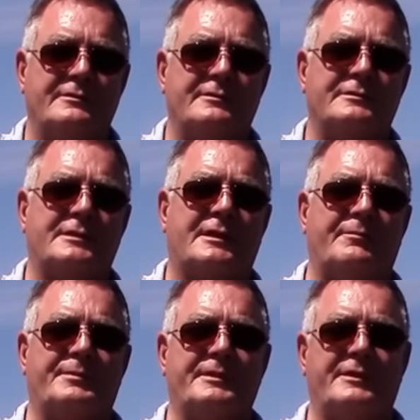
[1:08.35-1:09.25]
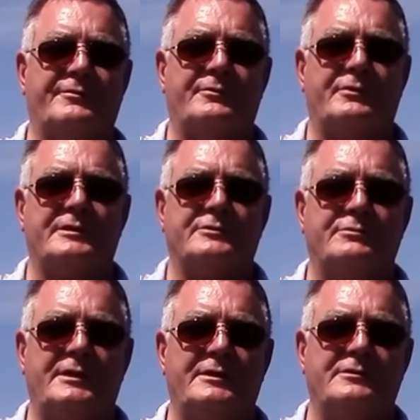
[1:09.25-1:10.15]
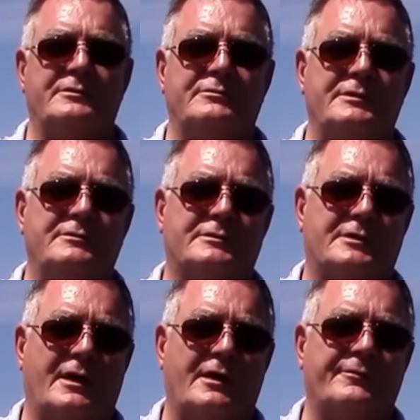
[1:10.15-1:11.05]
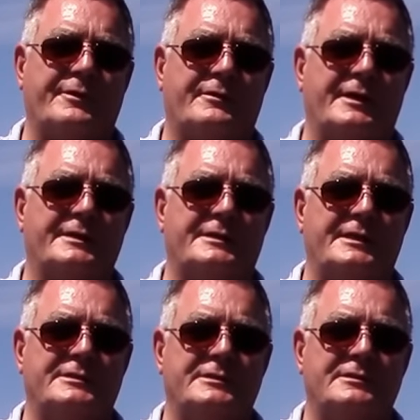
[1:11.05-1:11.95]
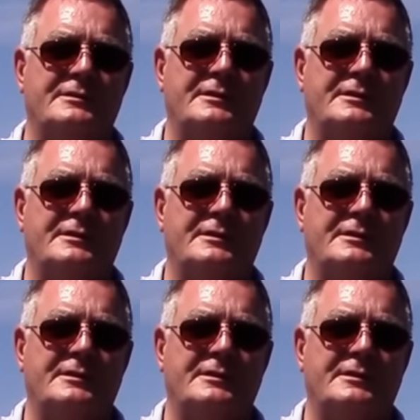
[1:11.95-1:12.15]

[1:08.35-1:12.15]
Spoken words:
There's a couple of different ones we use. We use CARF accreditation,